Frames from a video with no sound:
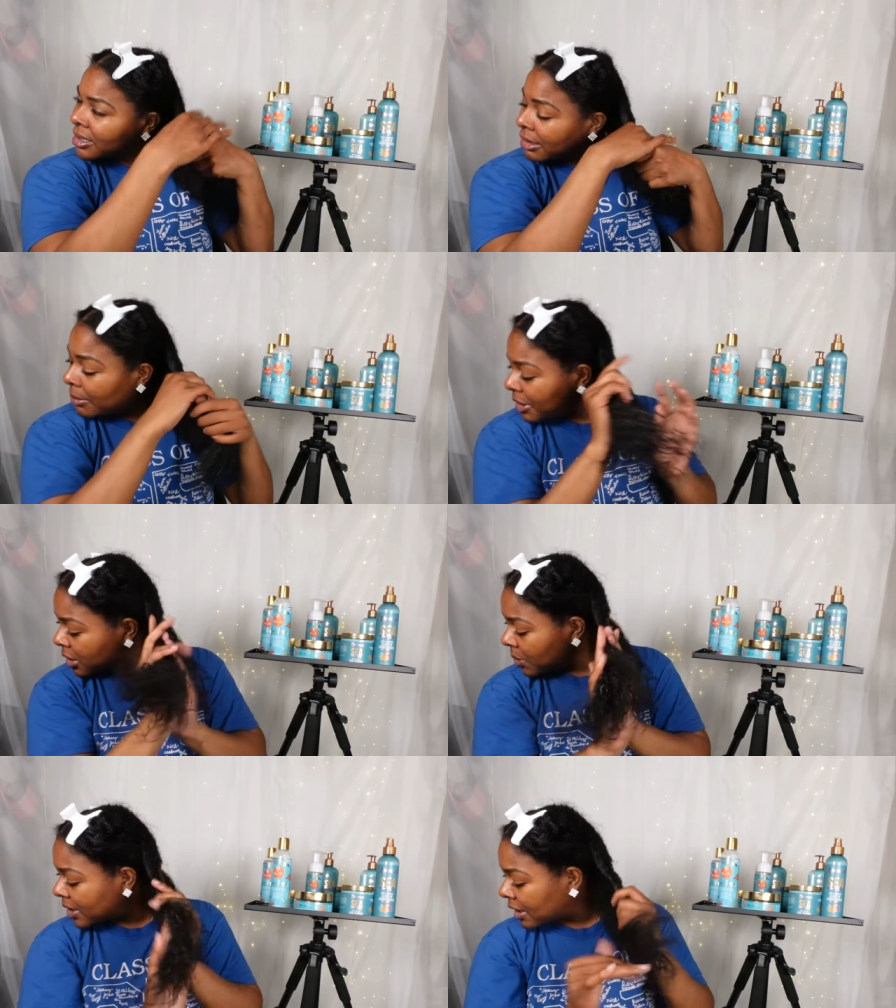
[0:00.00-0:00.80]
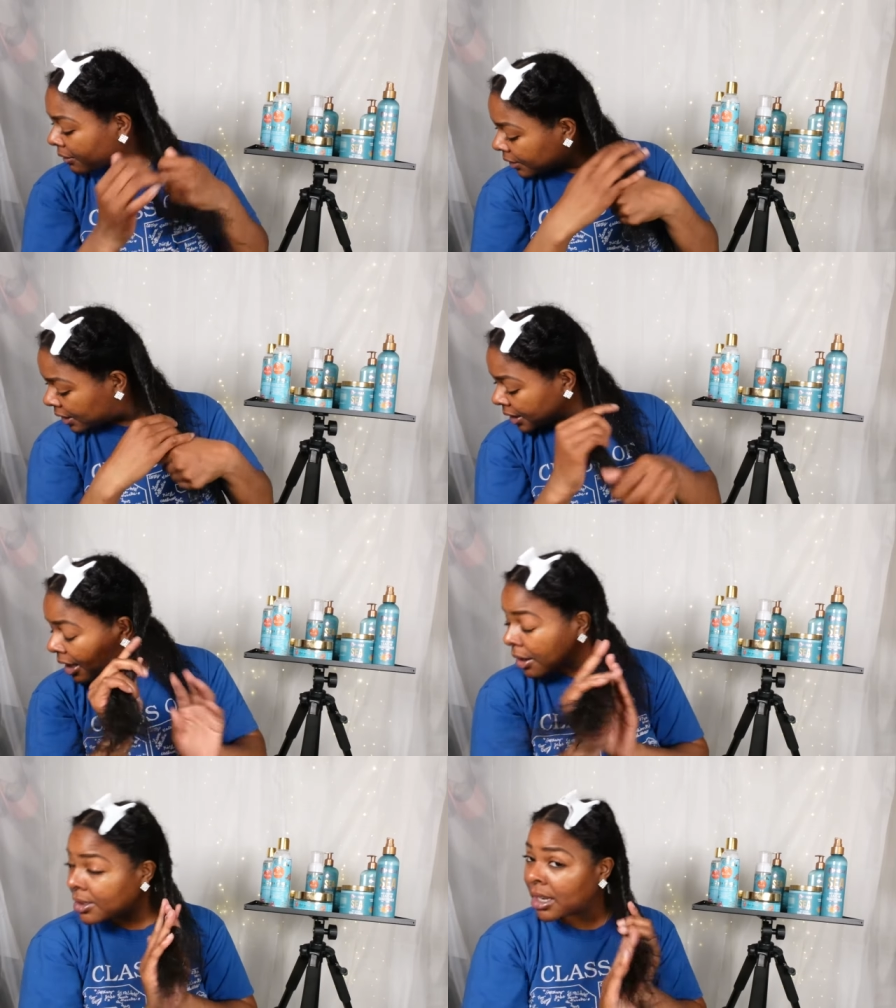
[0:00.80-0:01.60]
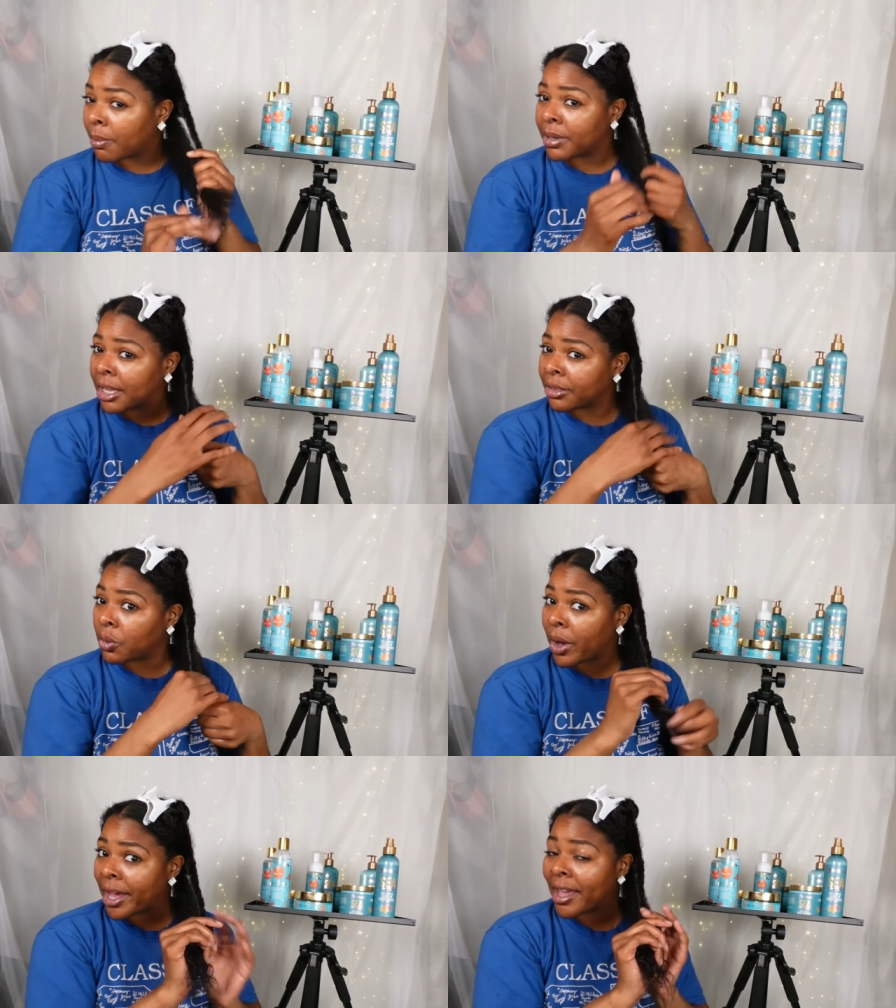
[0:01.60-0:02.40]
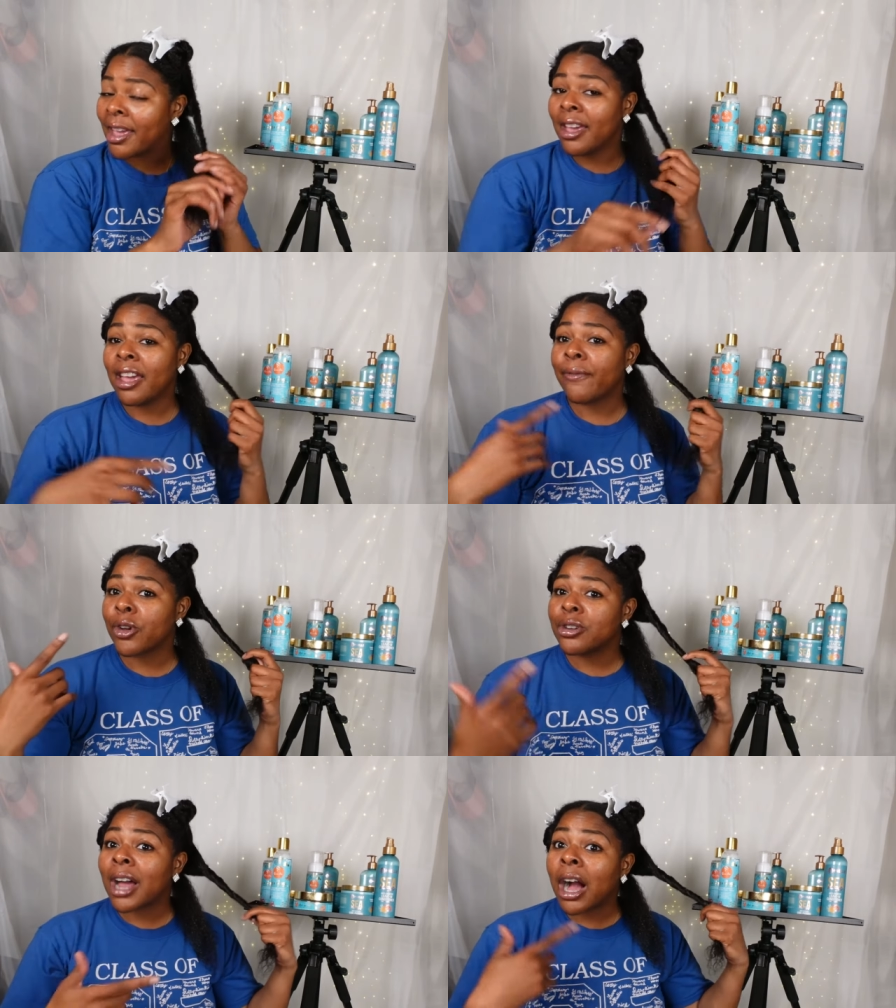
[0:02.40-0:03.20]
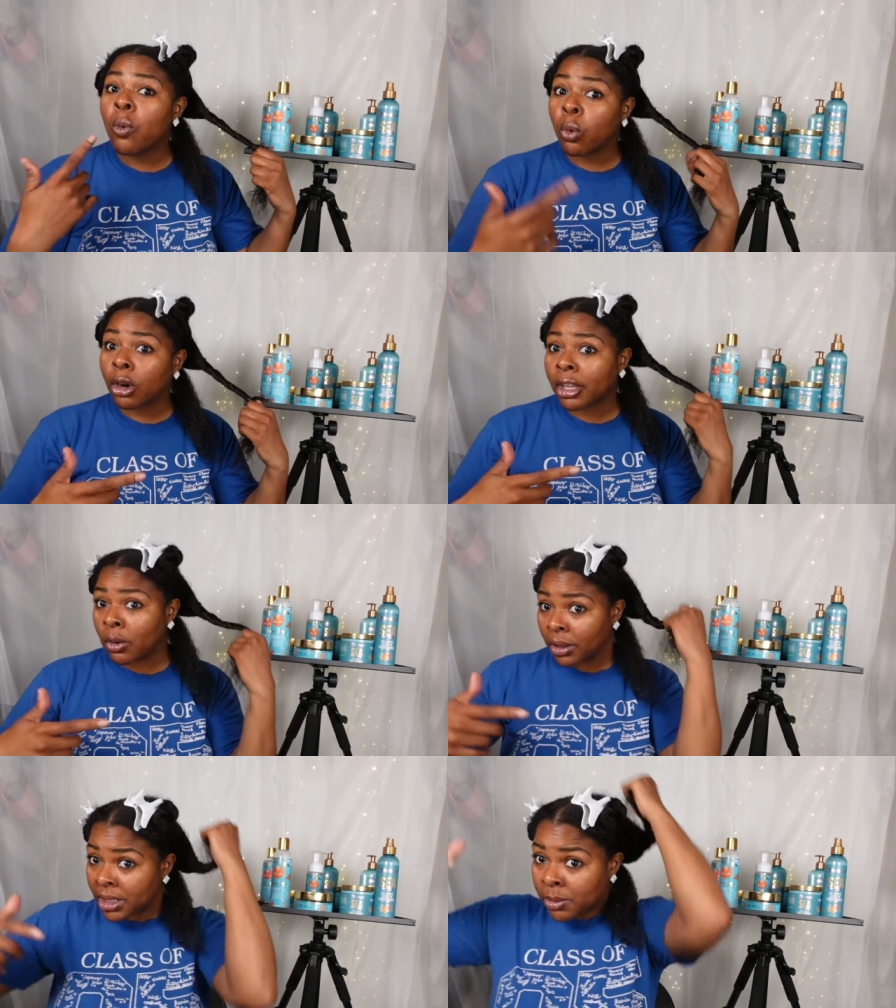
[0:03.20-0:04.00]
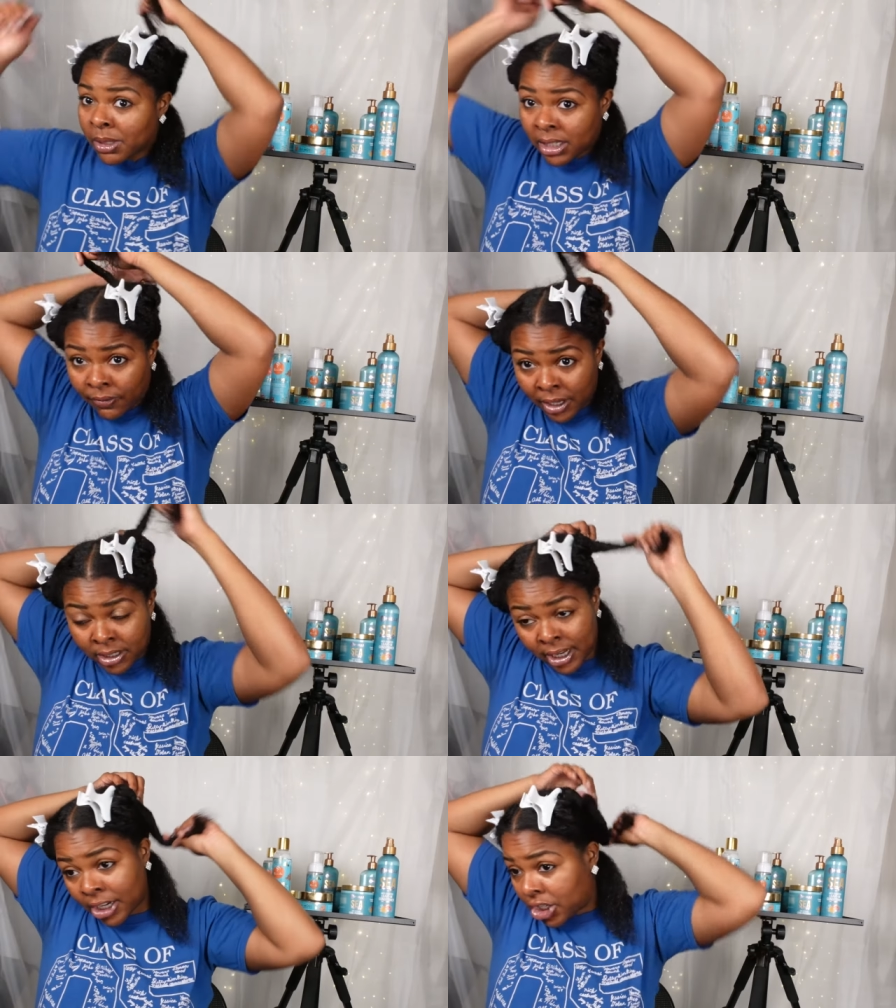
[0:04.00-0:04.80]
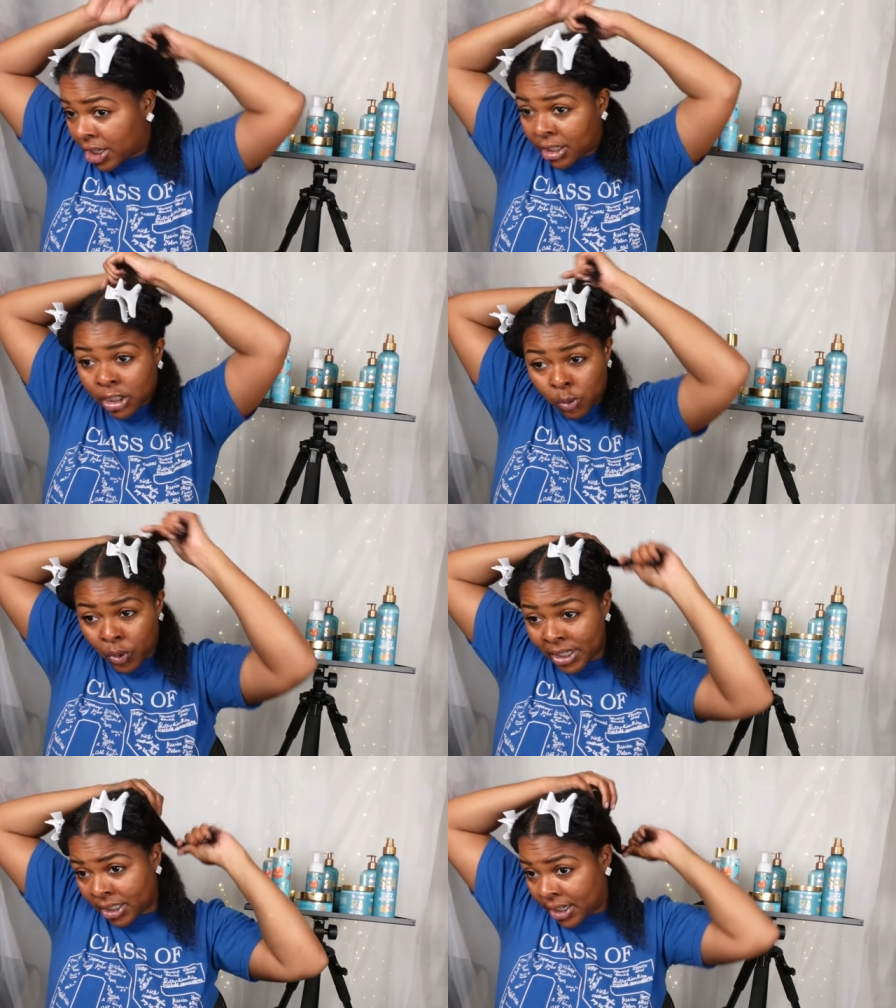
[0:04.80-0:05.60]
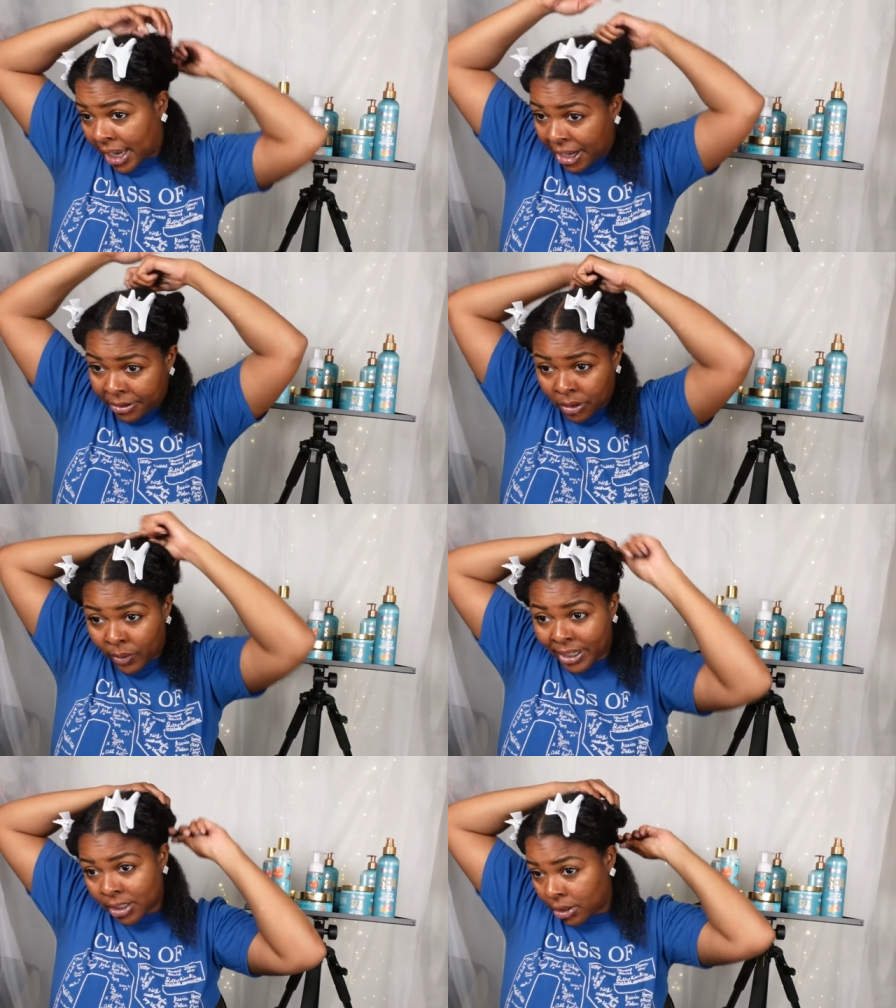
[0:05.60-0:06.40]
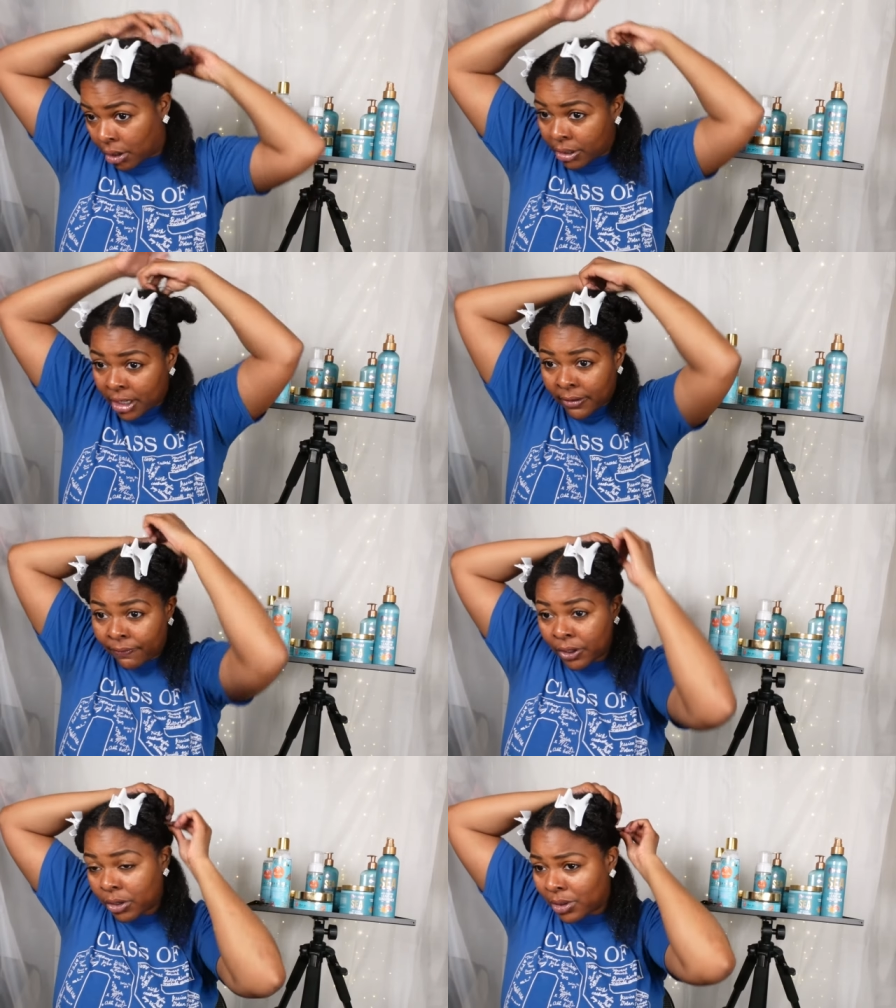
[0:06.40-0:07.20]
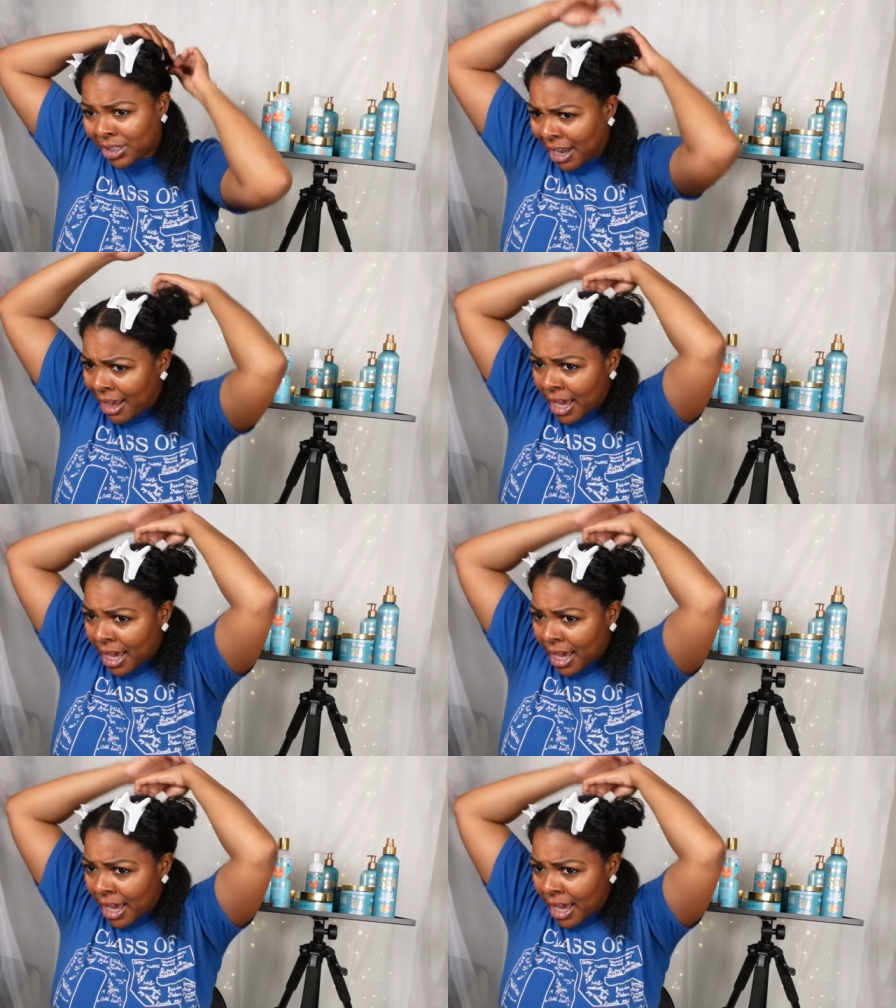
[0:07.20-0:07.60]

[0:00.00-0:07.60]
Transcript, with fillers: So let me twist everything else up and out the way. If you're not working with a specific section, twist it out the way so you don't get confused.